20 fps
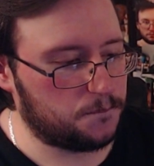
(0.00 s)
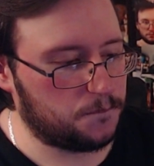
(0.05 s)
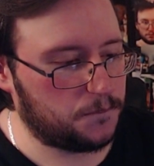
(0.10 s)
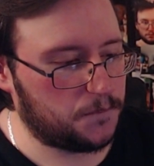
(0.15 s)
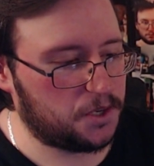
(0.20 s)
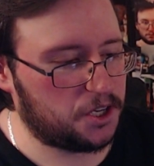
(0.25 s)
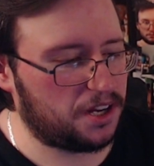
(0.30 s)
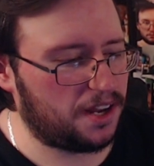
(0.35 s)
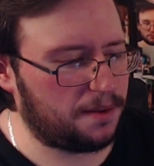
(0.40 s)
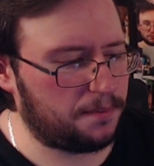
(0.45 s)

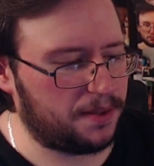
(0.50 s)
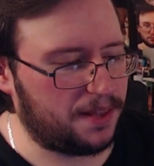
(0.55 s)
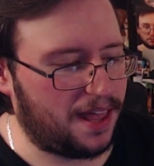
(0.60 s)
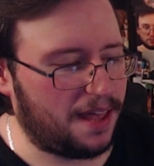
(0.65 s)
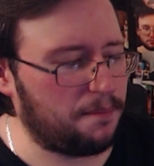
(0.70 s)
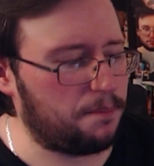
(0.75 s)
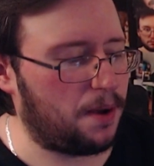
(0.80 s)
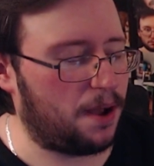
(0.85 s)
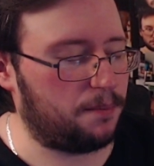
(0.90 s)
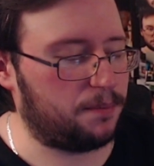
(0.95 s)
she can't be
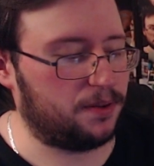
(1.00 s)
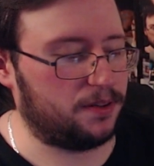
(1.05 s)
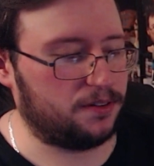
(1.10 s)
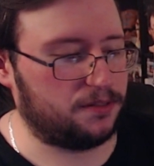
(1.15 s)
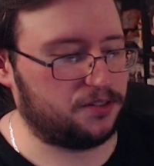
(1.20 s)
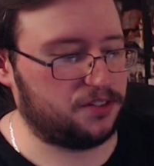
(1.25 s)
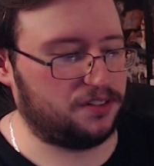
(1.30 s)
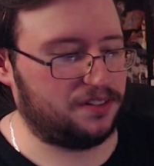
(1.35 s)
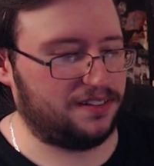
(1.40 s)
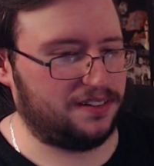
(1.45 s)
that popular if
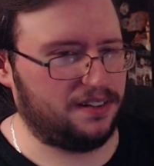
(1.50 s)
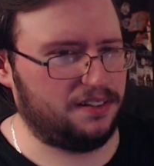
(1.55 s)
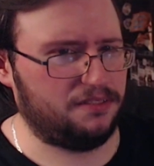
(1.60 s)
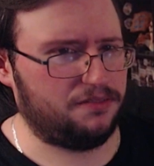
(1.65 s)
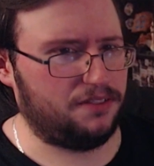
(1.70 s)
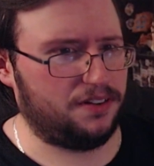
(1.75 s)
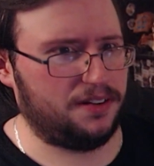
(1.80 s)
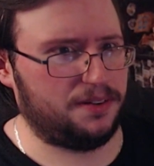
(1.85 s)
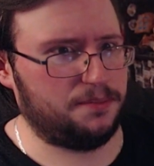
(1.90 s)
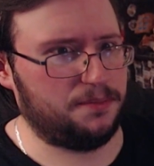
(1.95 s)
she's in this
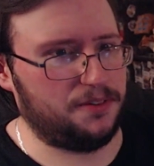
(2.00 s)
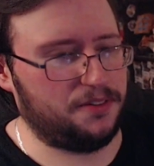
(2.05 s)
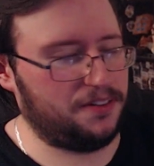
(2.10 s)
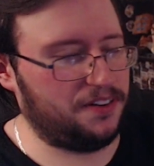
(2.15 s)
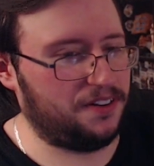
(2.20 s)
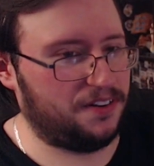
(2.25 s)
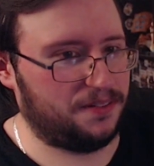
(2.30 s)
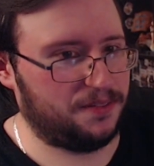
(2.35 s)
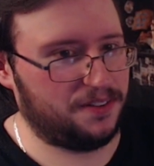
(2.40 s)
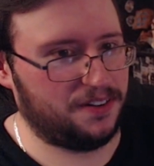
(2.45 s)
fucking
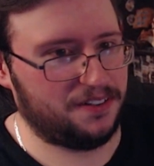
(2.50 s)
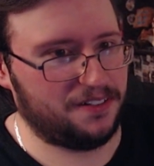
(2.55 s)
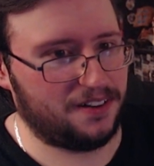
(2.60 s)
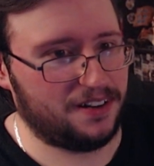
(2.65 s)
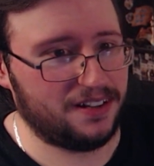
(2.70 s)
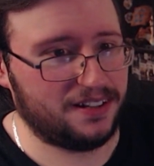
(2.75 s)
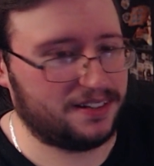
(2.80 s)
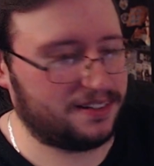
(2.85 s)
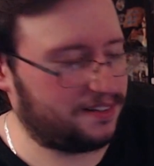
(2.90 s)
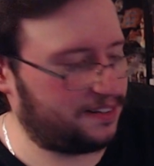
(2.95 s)
movie though, right?